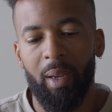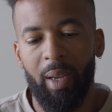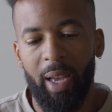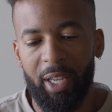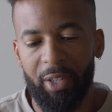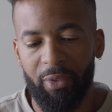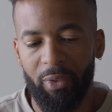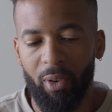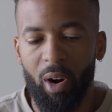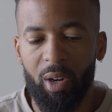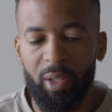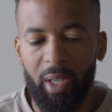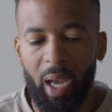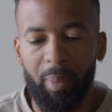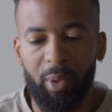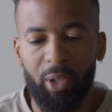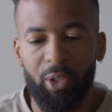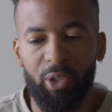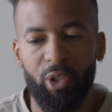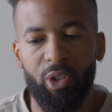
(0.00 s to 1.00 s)
As far as I'm
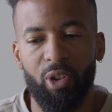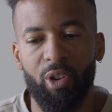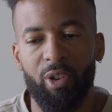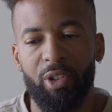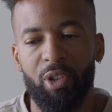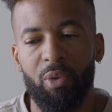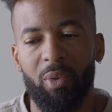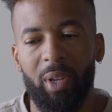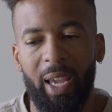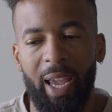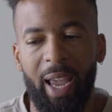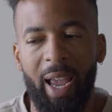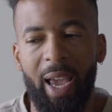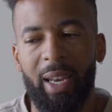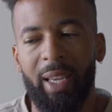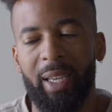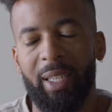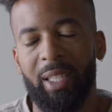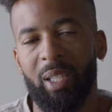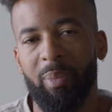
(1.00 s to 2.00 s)
concerned, you
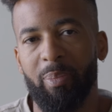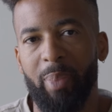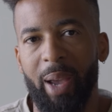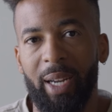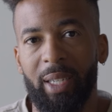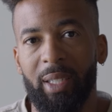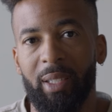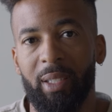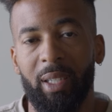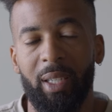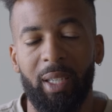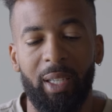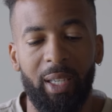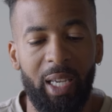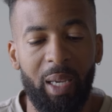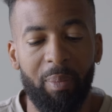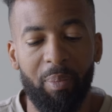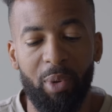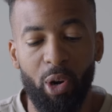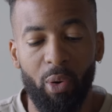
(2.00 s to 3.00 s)
can't expect to
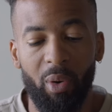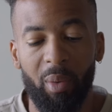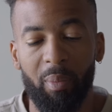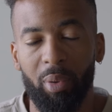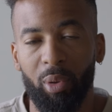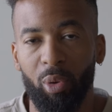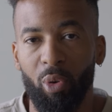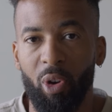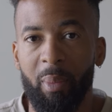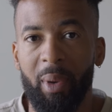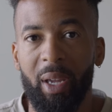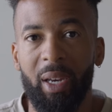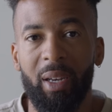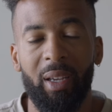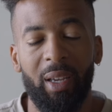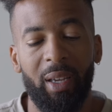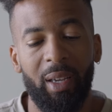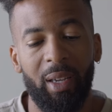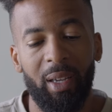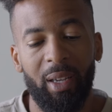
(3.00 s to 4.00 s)
keep your employment
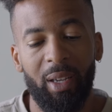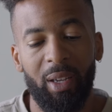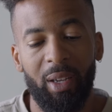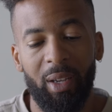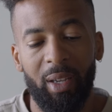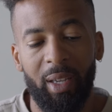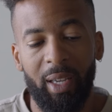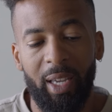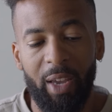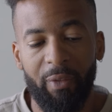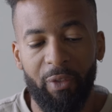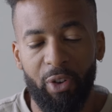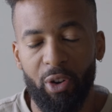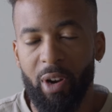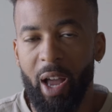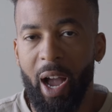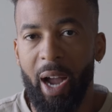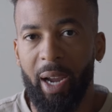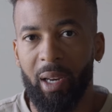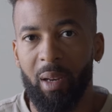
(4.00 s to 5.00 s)
if you're
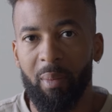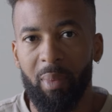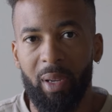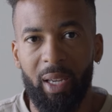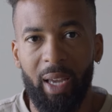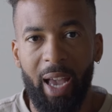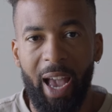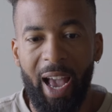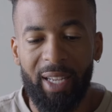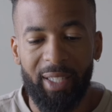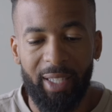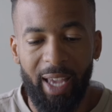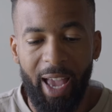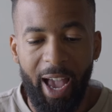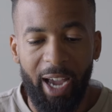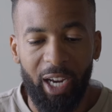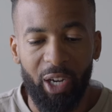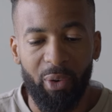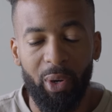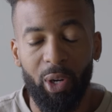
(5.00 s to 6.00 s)
not going to be as
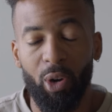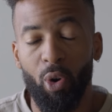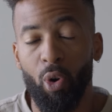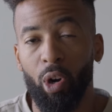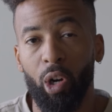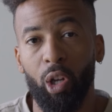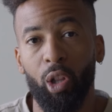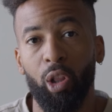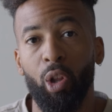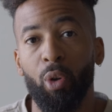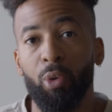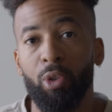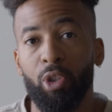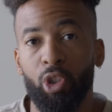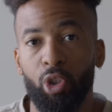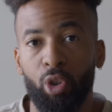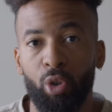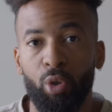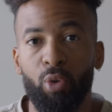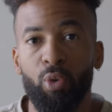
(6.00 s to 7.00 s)
accurate or close
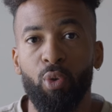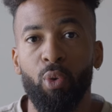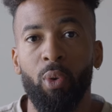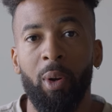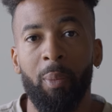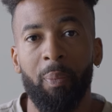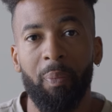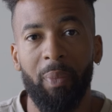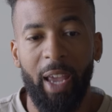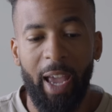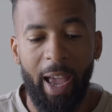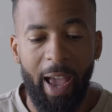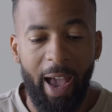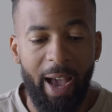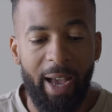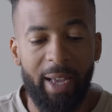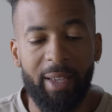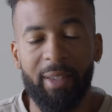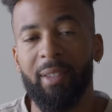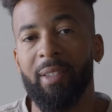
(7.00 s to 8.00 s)
to
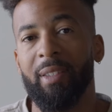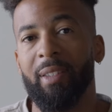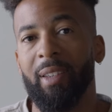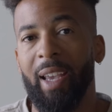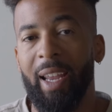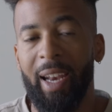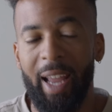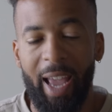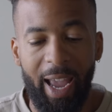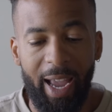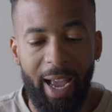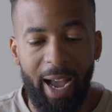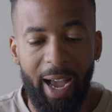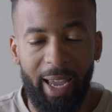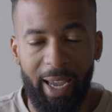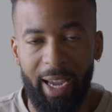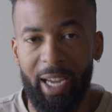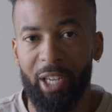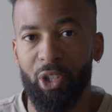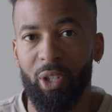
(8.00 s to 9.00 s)
as an AI
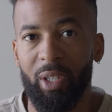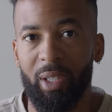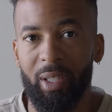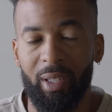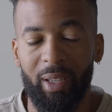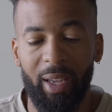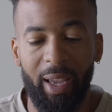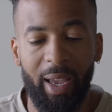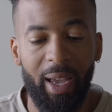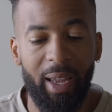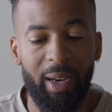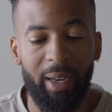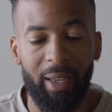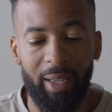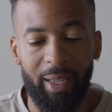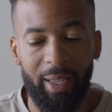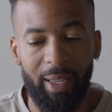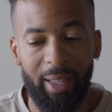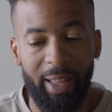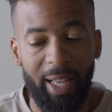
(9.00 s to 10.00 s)
agent. And
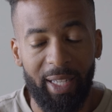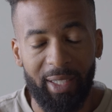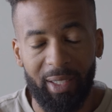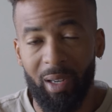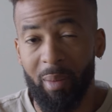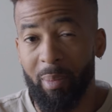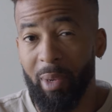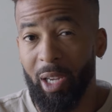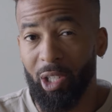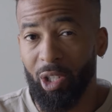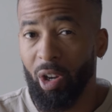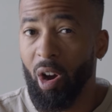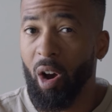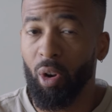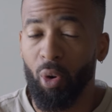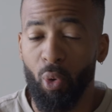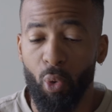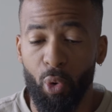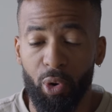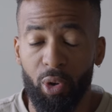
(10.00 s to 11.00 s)
that's going to be a tall
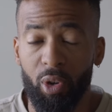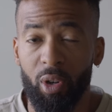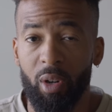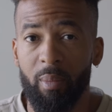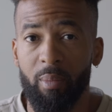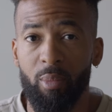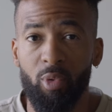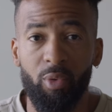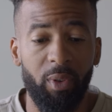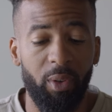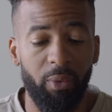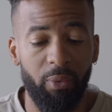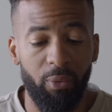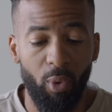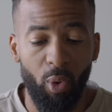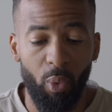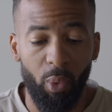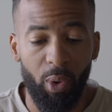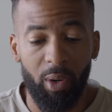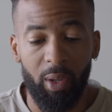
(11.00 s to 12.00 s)
order moving
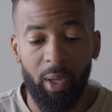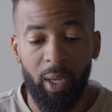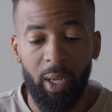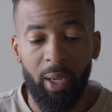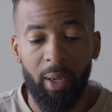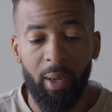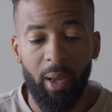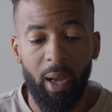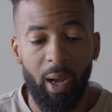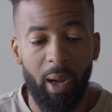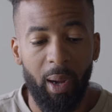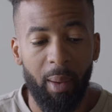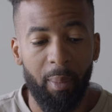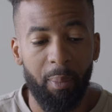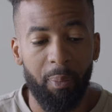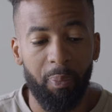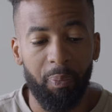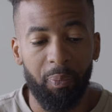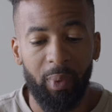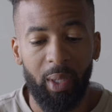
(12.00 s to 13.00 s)
forward.
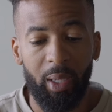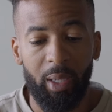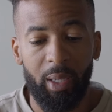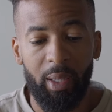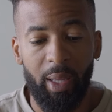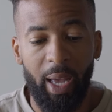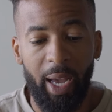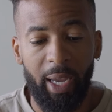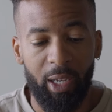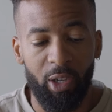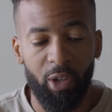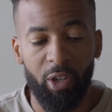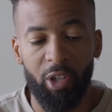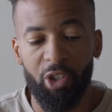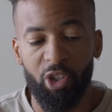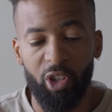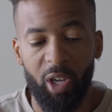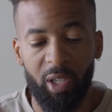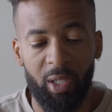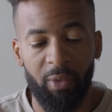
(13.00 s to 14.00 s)
I couldn't
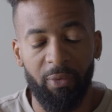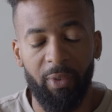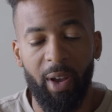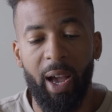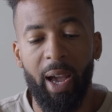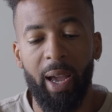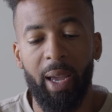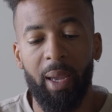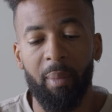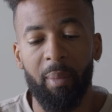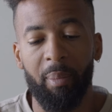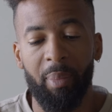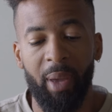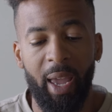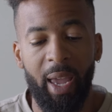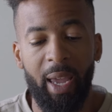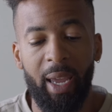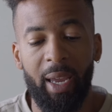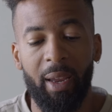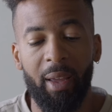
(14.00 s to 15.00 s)
justify
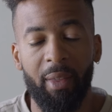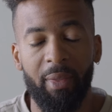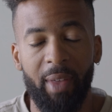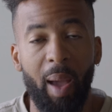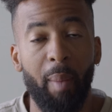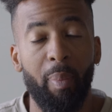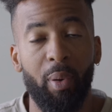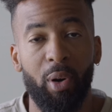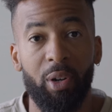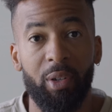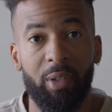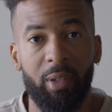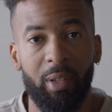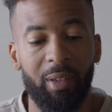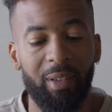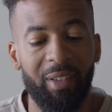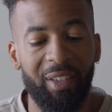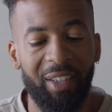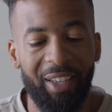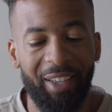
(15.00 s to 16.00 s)
paying that
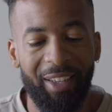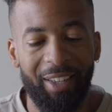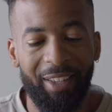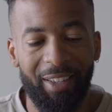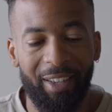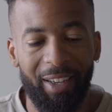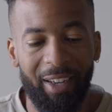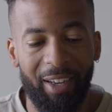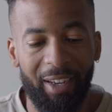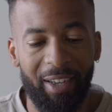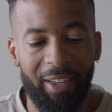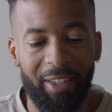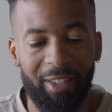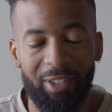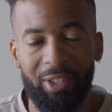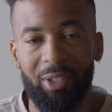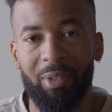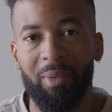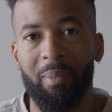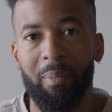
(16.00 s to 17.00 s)
person
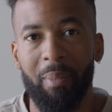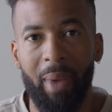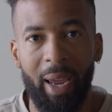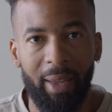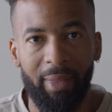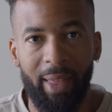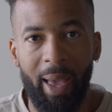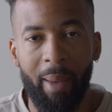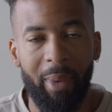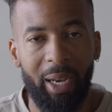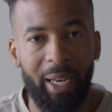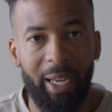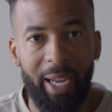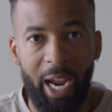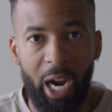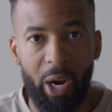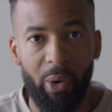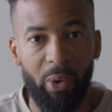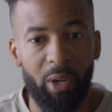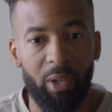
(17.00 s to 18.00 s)
to make that many
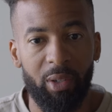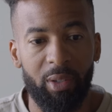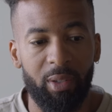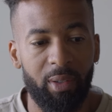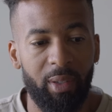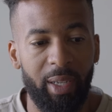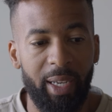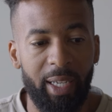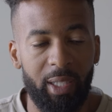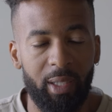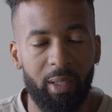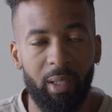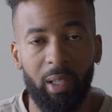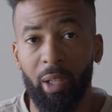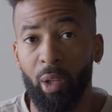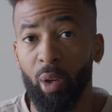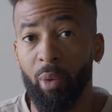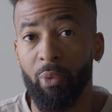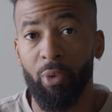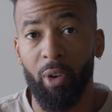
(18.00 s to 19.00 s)
errors. It's a
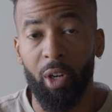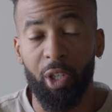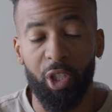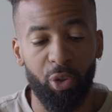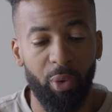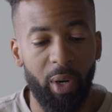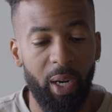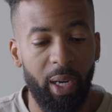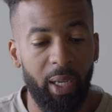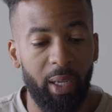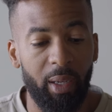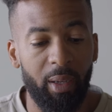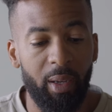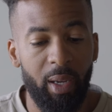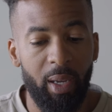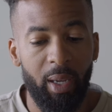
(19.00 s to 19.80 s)
little frustrating.